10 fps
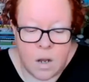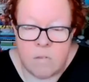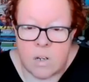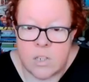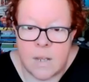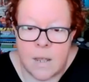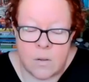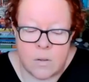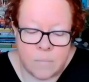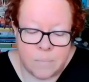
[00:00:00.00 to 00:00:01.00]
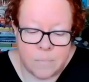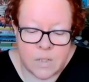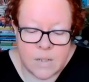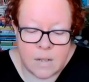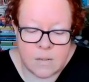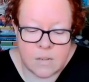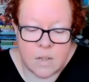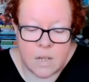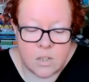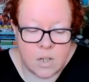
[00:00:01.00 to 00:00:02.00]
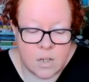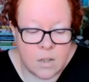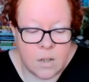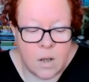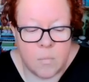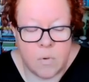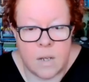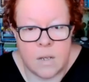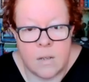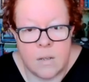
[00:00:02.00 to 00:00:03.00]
I rushed down. The tent, kitchen and library,